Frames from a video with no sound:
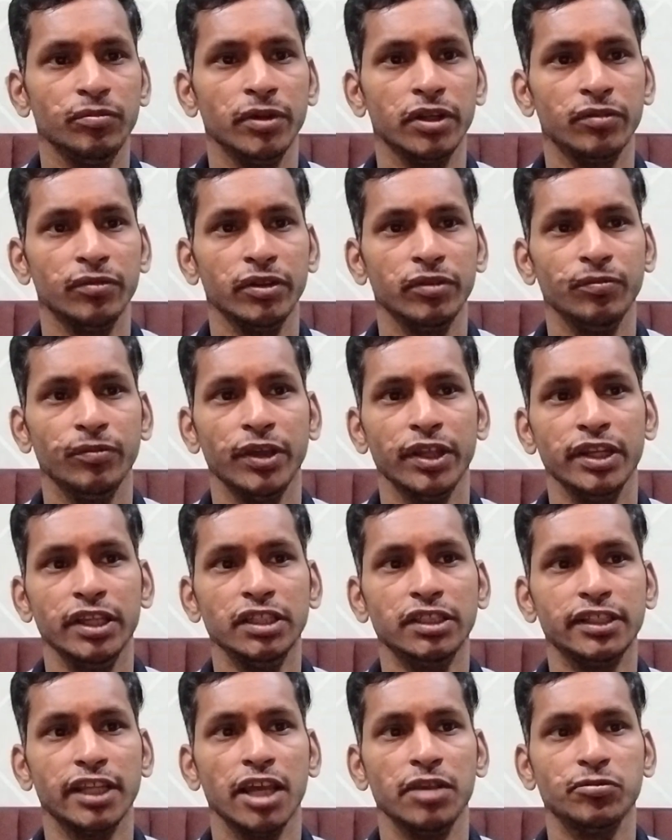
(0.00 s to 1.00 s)
between
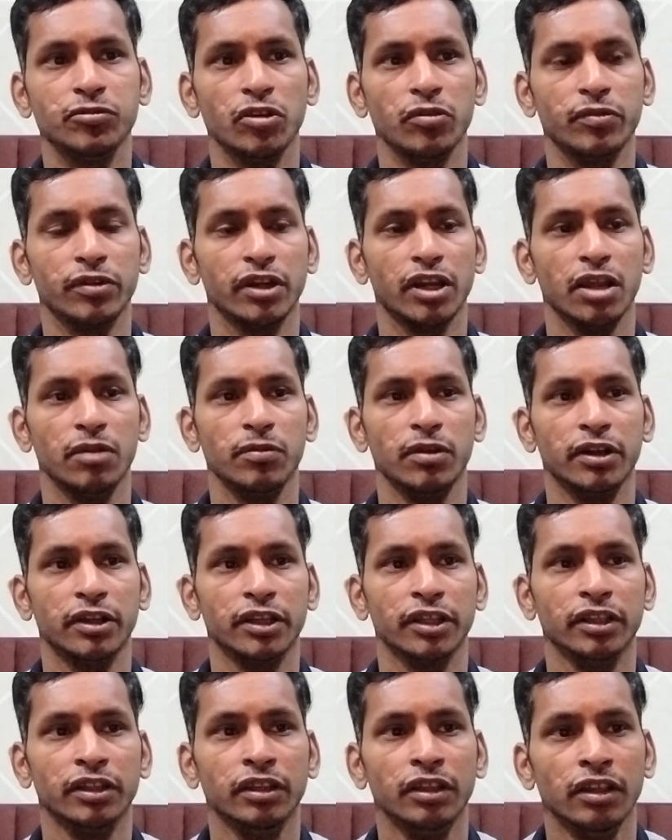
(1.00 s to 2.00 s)
various types of
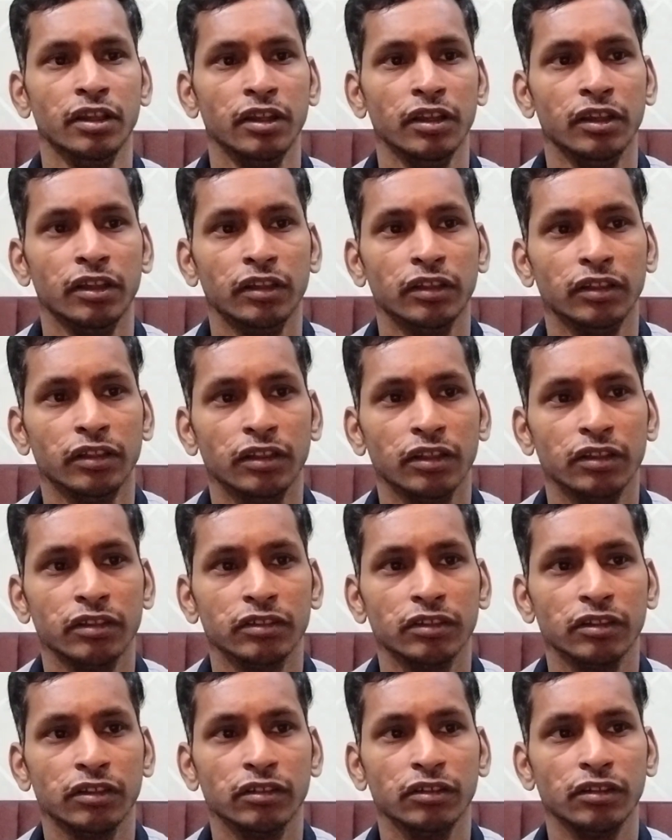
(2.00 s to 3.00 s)
reliability.
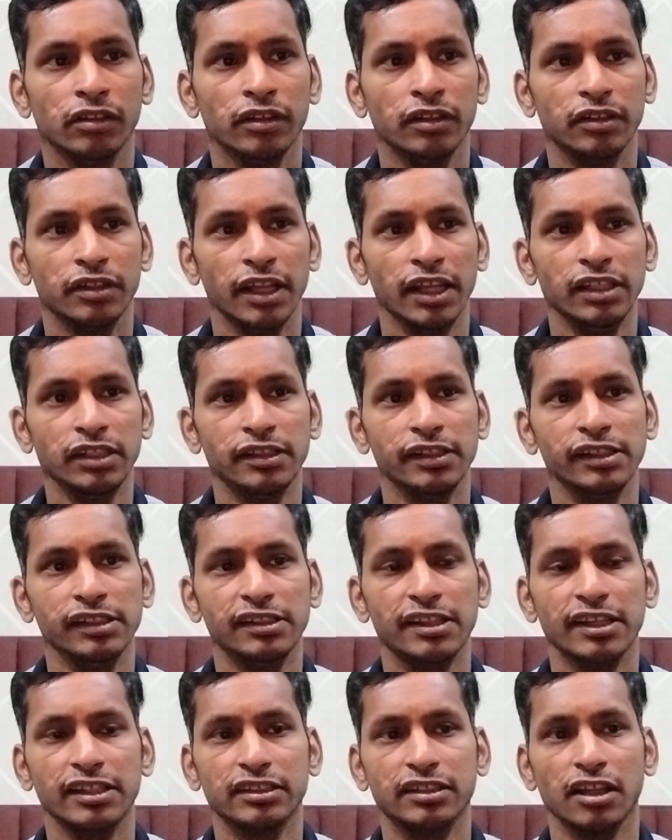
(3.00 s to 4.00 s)
Test
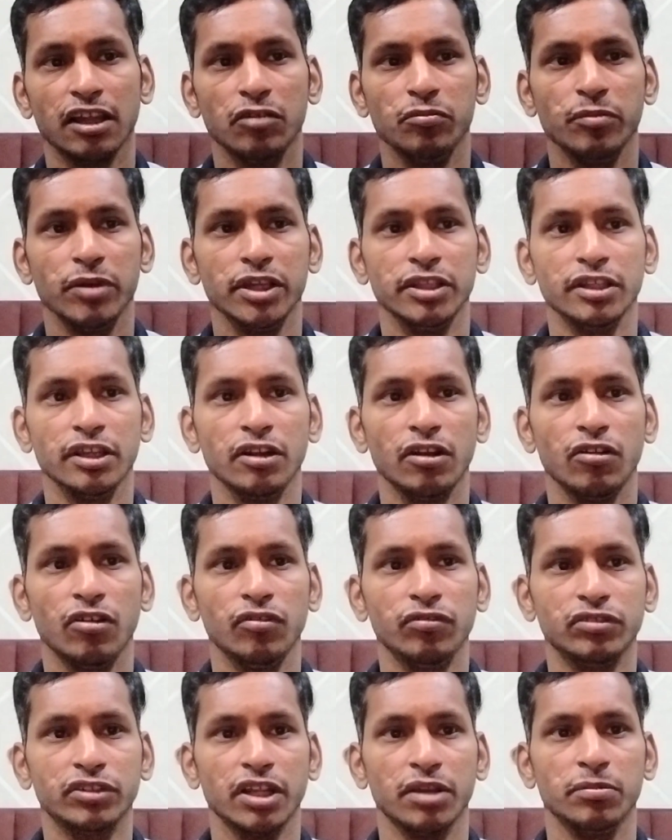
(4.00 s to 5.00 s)
retest, a measure
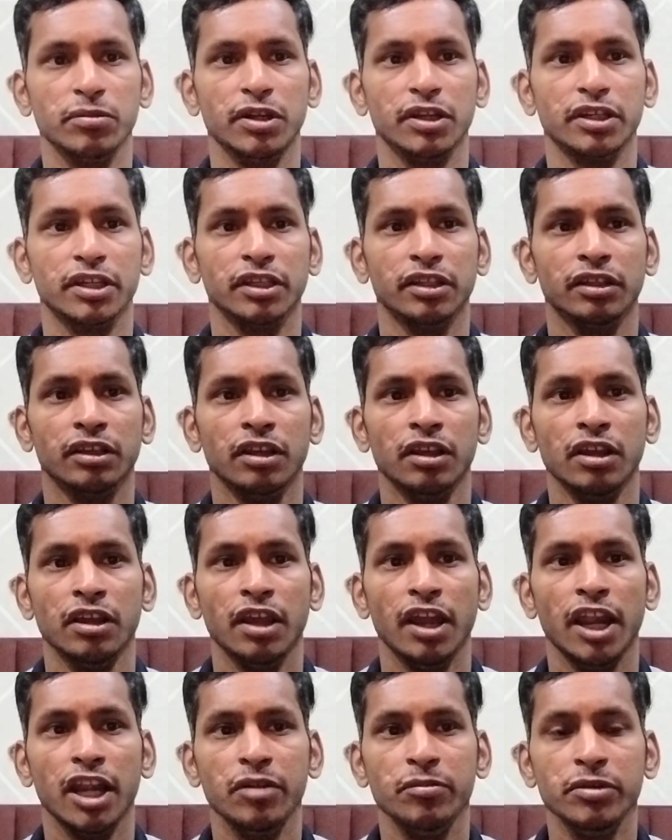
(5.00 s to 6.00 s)
of stability.
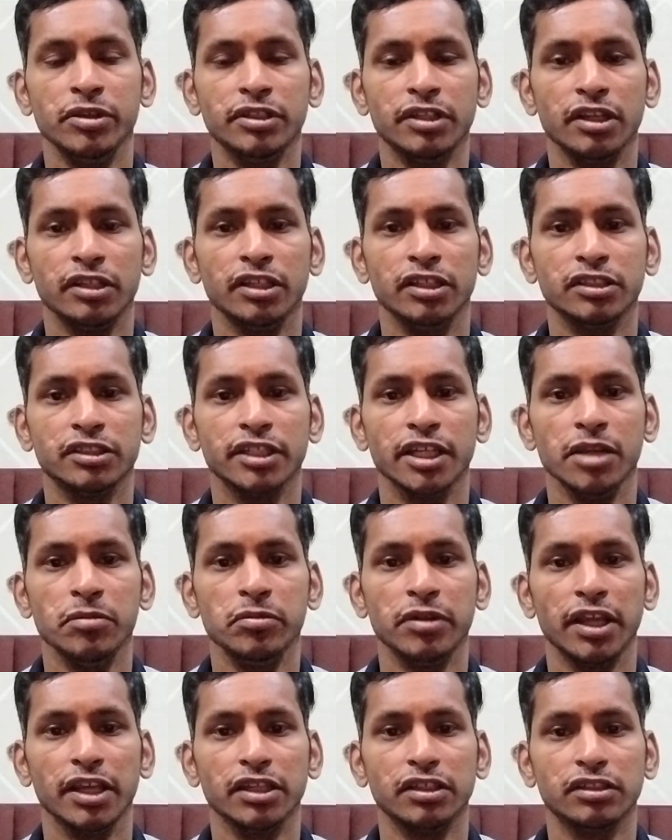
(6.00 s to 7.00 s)
Administer the
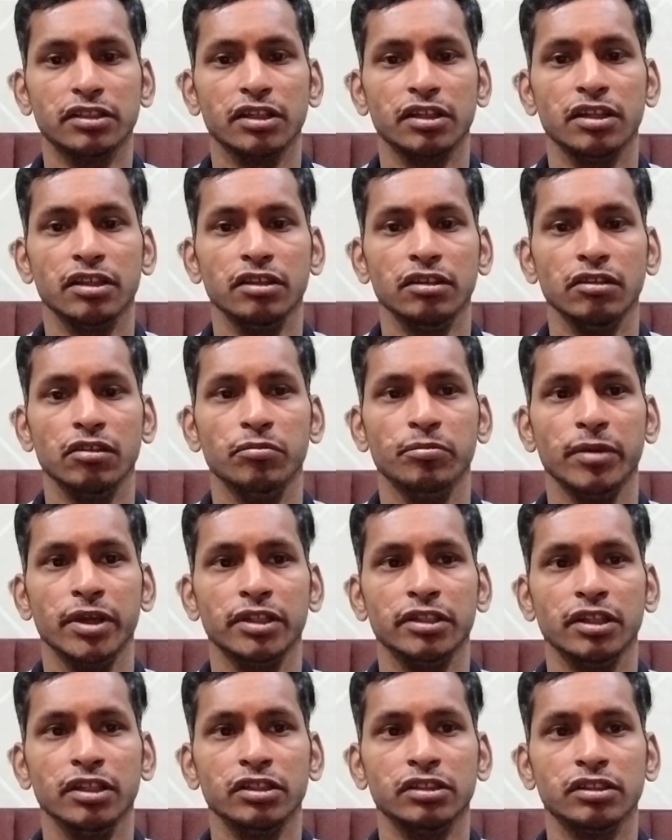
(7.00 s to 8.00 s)
same test
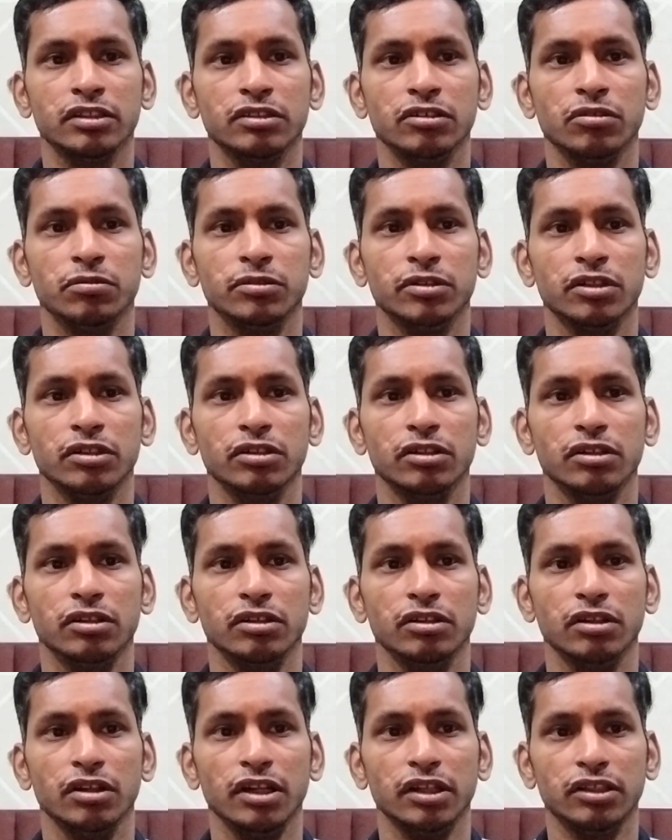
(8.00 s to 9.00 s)
measures of
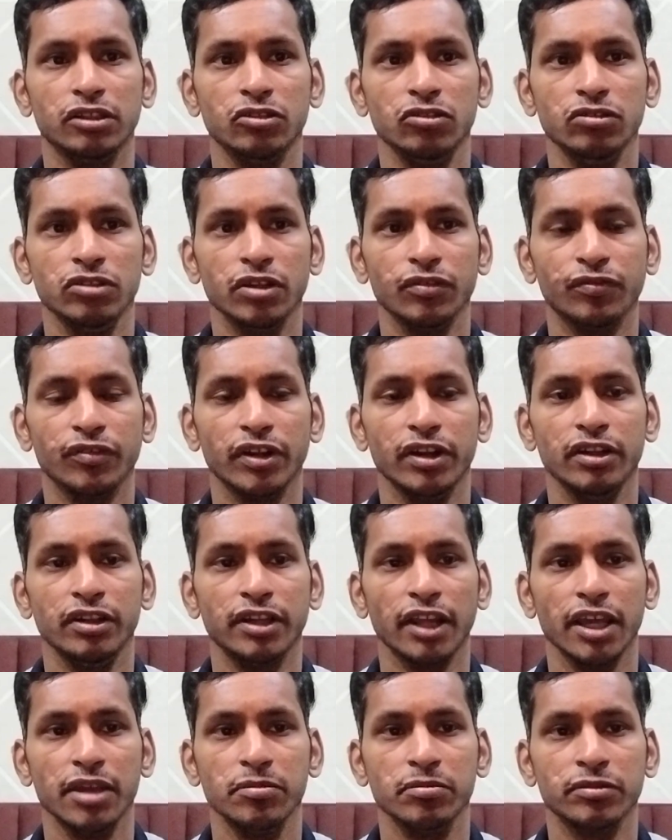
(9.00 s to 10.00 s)
the at two different
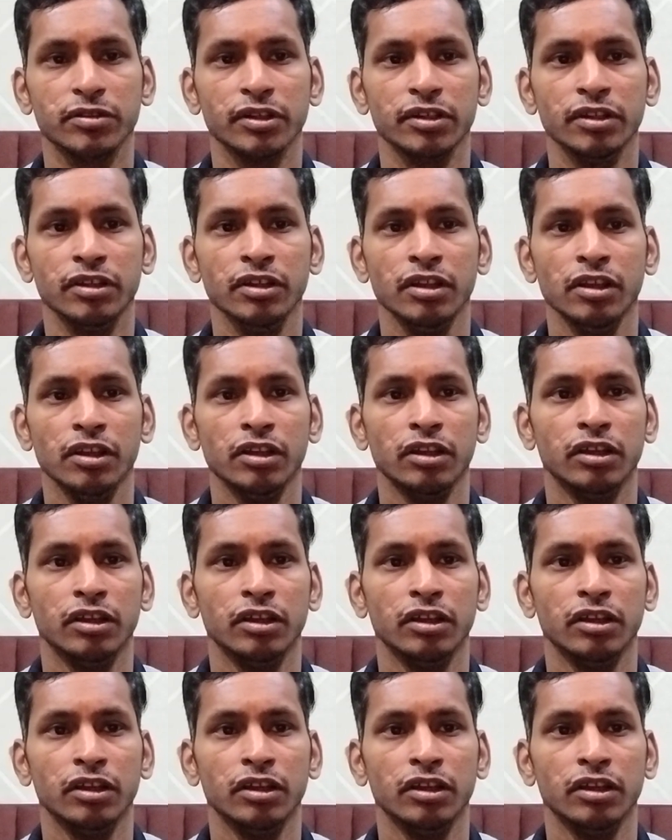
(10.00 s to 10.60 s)
times into